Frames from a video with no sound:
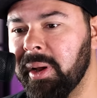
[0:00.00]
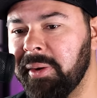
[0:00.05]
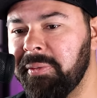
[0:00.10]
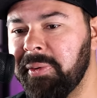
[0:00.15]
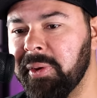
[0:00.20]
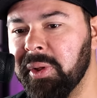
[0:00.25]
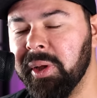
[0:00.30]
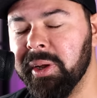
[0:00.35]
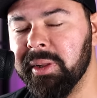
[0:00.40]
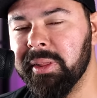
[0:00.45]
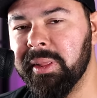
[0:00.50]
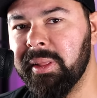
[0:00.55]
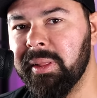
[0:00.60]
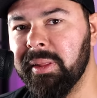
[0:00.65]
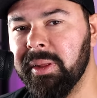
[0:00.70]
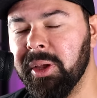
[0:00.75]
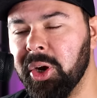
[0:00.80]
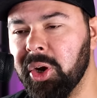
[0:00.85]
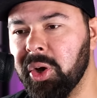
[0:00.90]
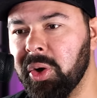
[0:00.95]
I feel like,
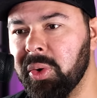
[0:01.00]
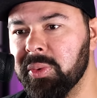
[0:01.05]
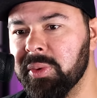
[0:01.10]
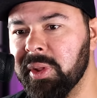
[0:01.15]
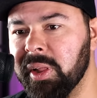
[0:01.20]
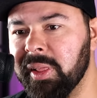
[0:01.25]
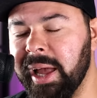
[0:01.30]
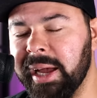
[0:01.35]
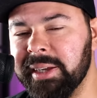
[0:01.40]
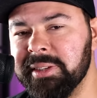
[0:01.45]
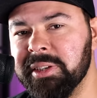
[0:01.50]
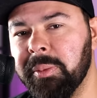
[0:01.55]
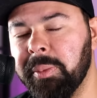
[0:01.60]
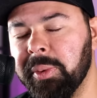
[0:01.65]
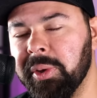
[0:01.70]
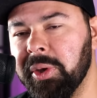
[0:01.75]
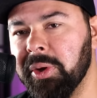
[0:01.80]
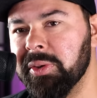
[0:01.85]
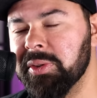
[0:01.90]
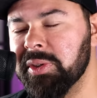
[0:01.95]
the last
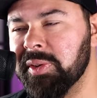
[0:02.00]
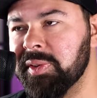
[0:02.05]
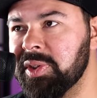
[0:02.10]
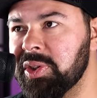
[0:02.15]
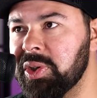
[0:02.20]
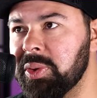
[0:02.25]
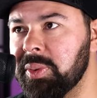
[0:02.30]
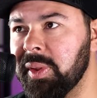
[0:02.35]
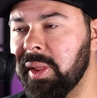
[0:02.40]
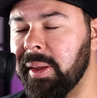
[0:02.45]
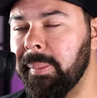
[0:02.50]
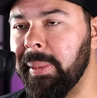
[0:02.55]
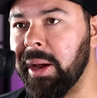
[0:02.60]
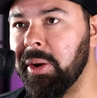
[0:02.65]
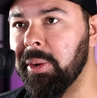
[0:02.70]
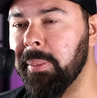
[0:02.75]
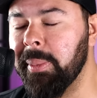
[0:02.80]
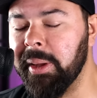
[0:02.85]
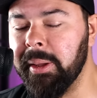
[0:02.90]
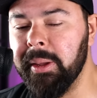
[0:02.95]
couple of years has tuned them
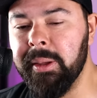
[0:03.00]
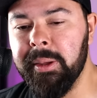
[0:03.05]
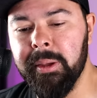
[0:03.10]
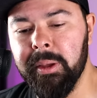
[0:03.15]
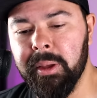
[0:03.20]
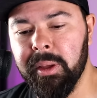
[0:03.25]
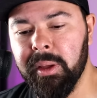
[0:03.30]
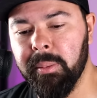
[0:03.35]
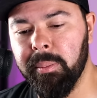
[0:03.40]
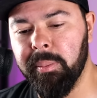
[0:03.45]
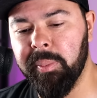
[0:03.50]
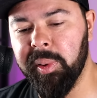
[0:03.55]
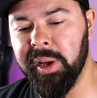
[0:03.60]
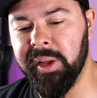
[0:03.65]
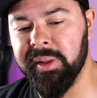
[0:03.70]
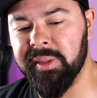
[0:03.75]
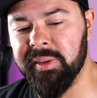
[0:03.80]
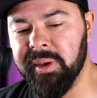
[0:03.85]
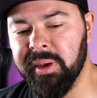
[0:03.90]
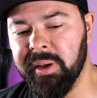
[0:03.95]
out a bit.
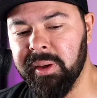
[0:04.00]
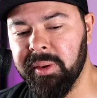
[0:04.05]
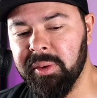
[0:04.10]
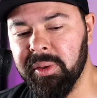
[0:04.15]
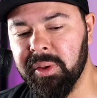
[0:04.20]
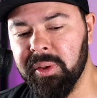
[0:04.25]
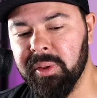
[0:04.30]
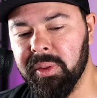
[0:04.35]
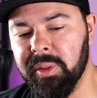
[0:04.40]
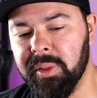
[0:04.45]
But, the